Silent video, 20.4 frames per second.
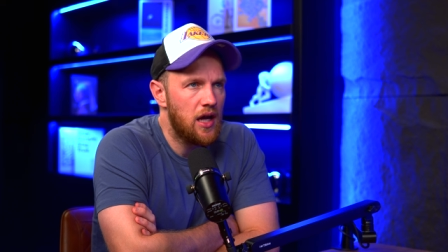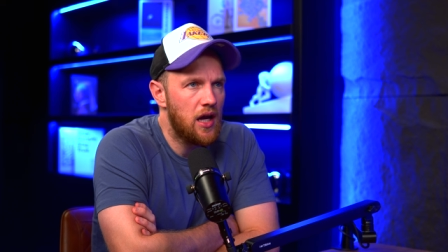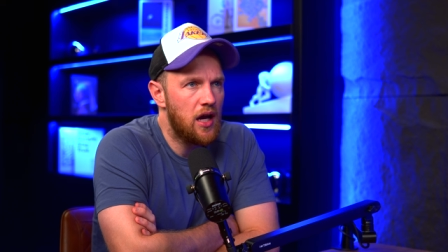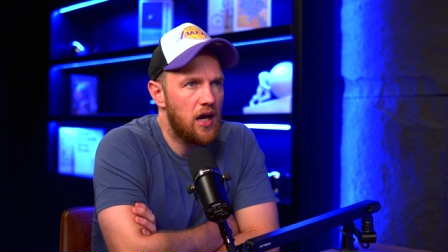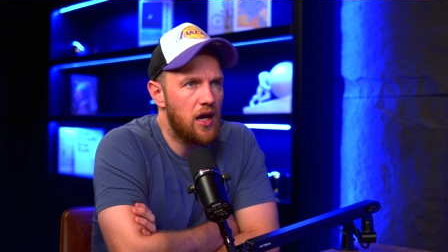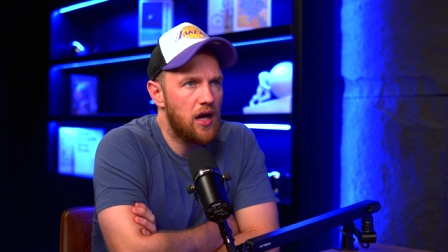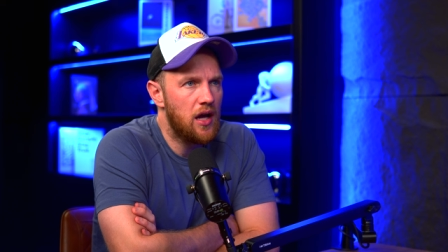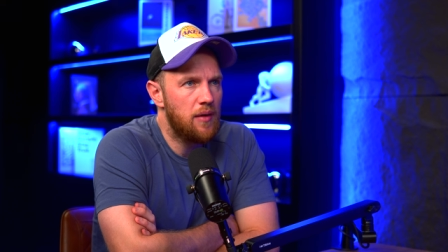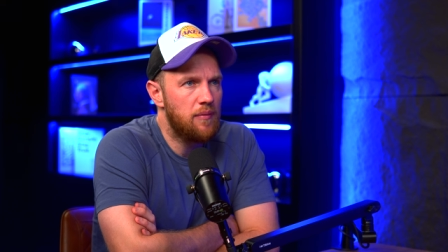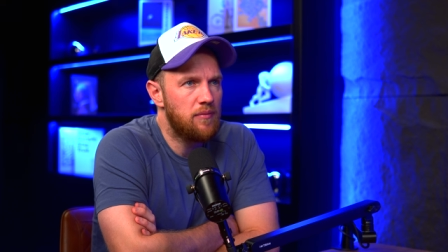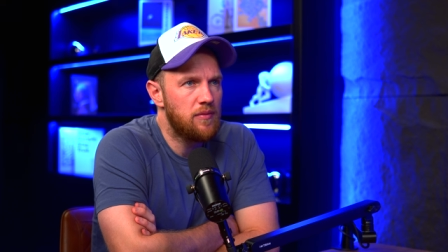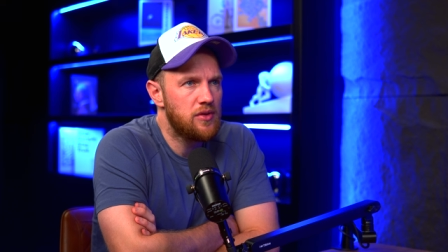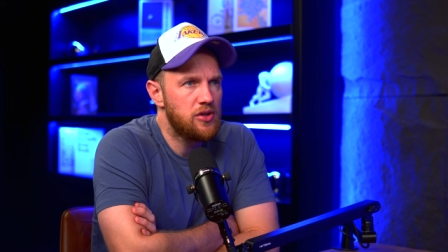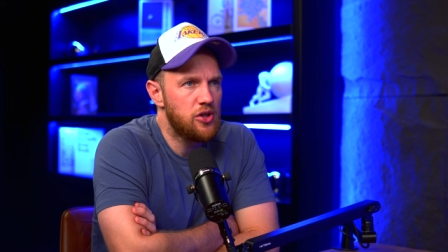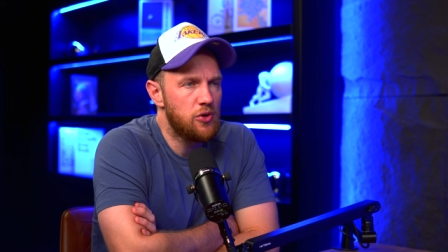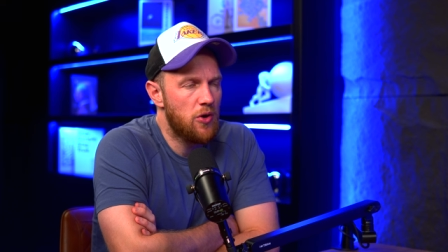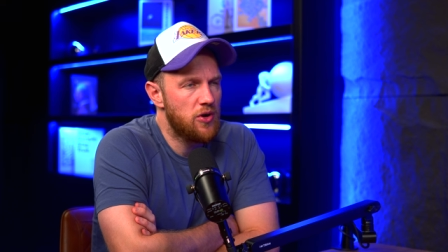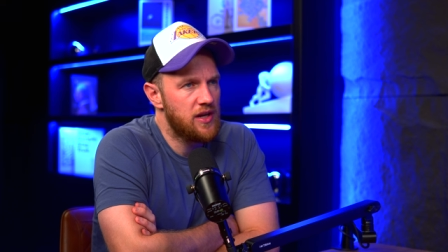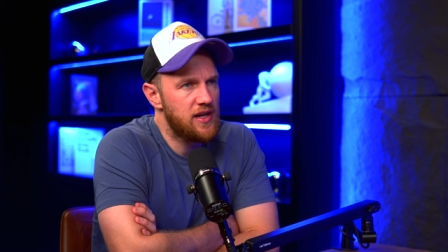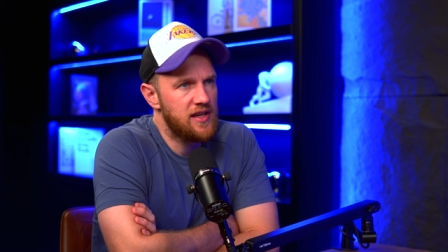Um,
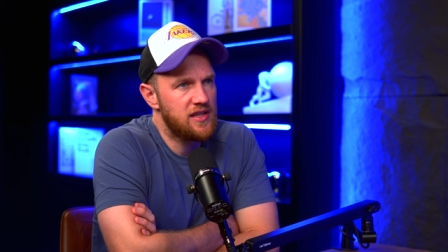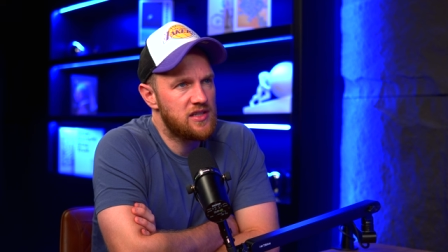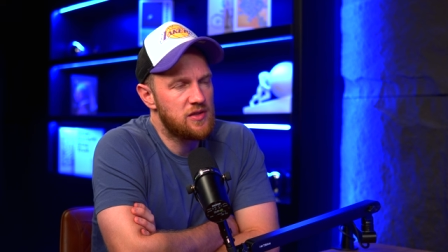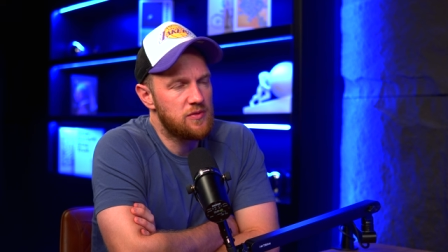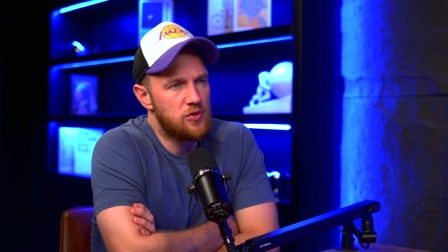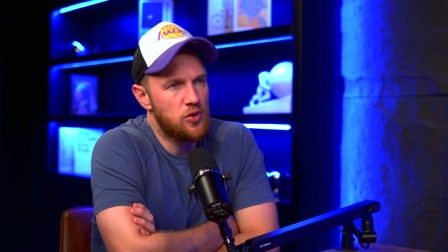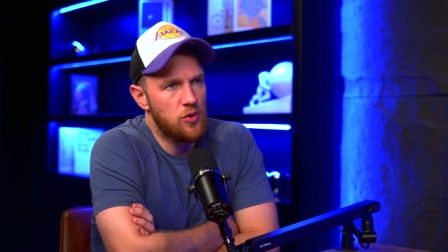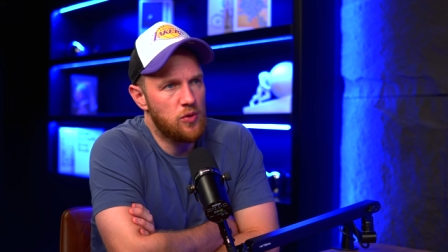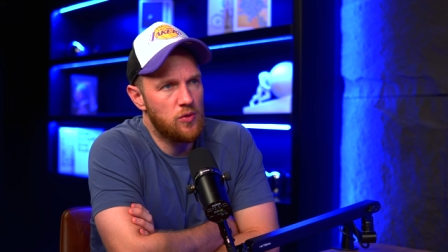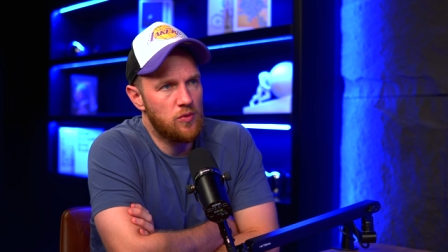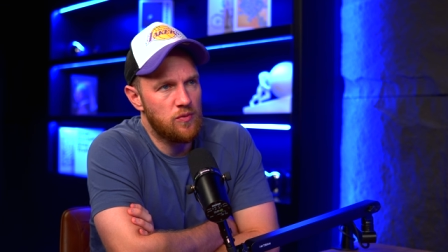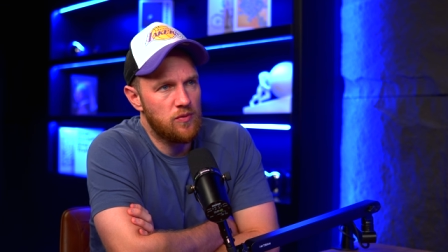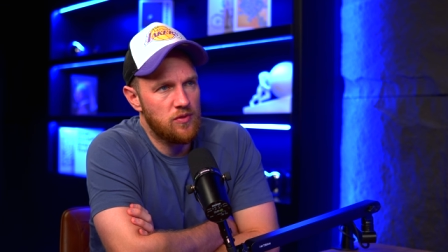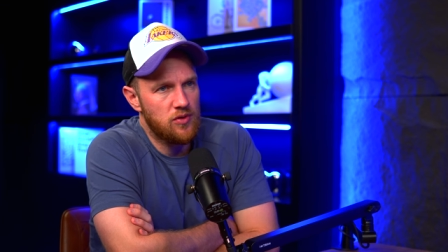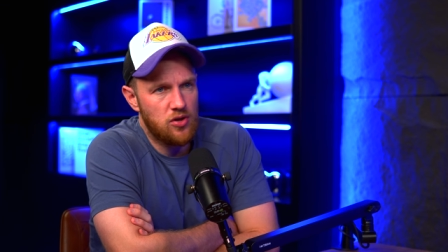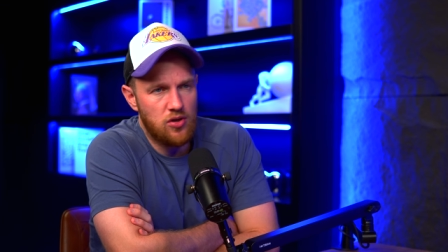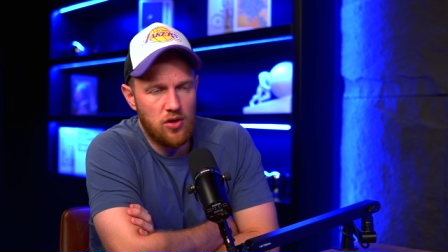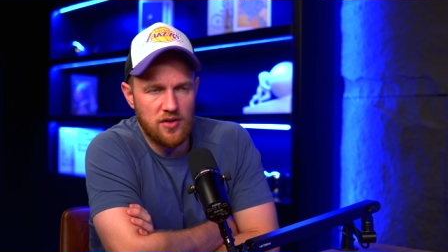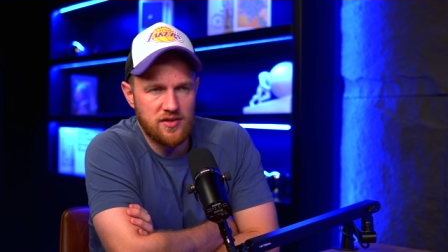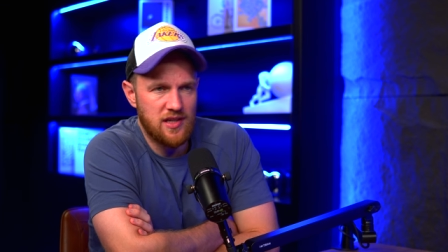you only need to do
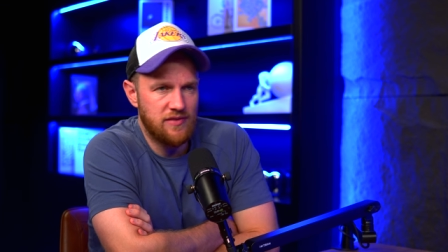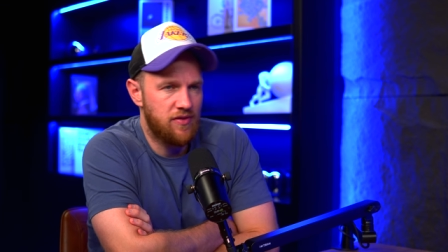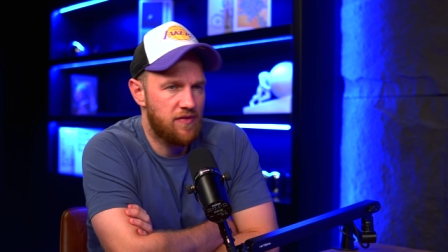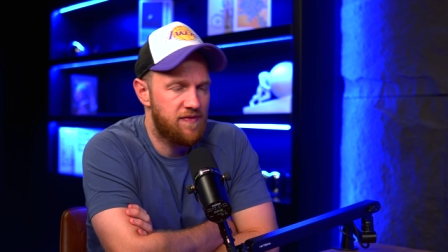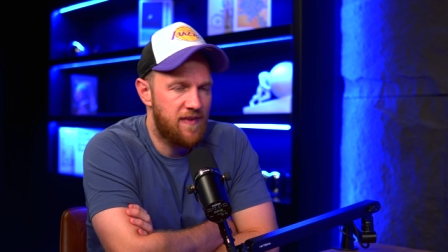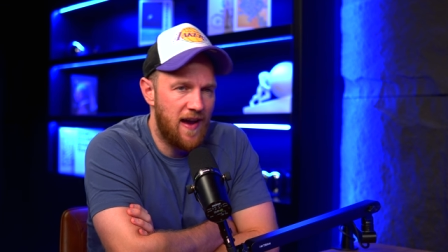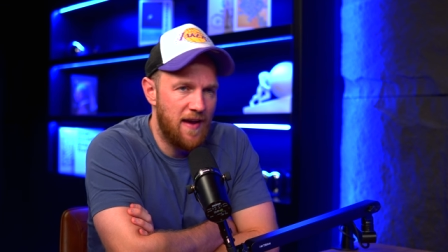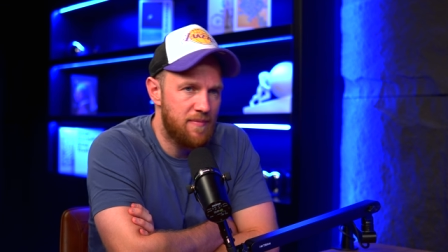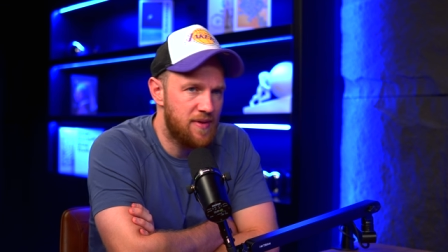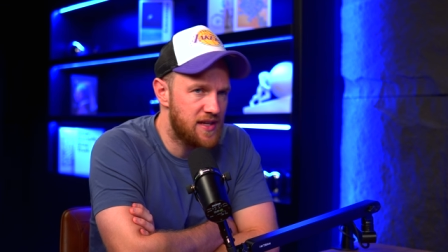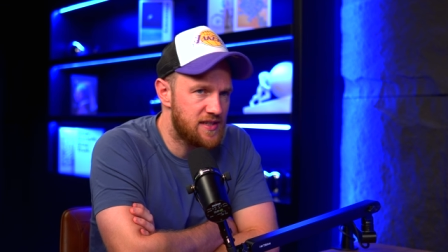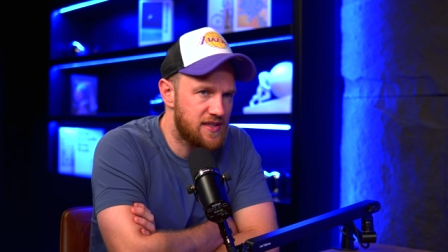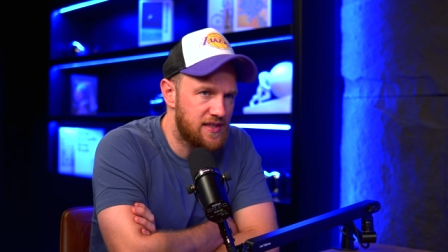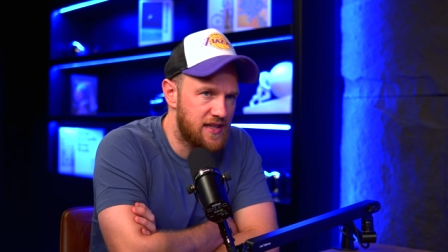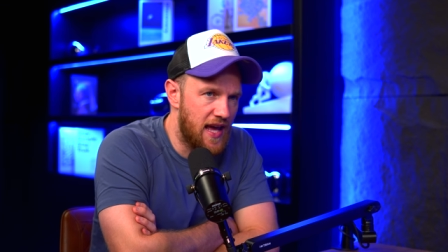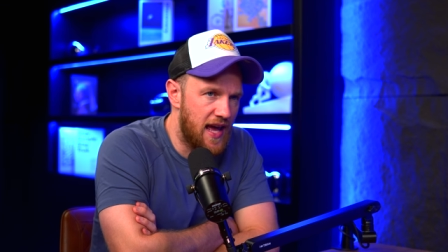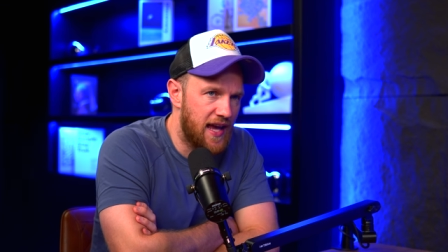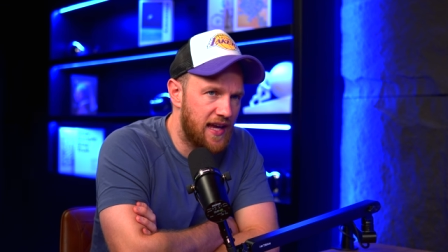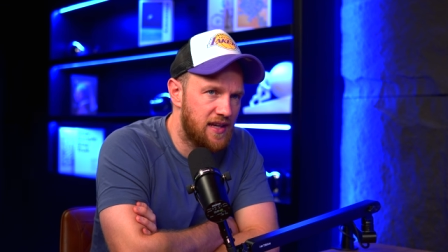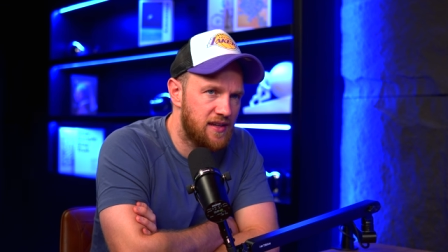content for five minutes a
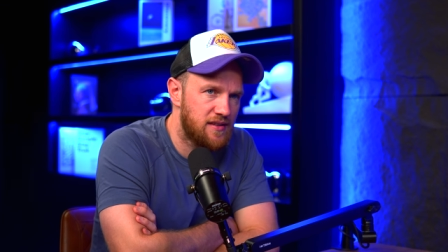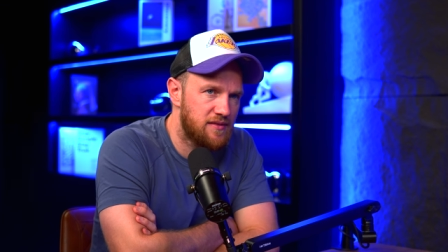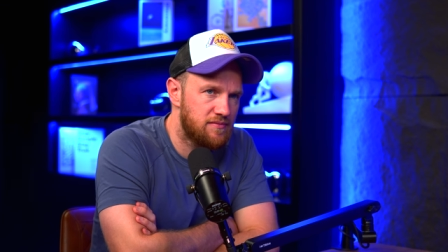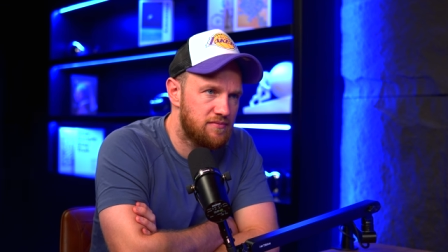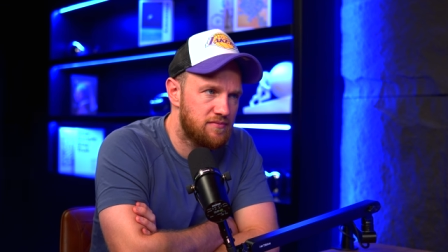day.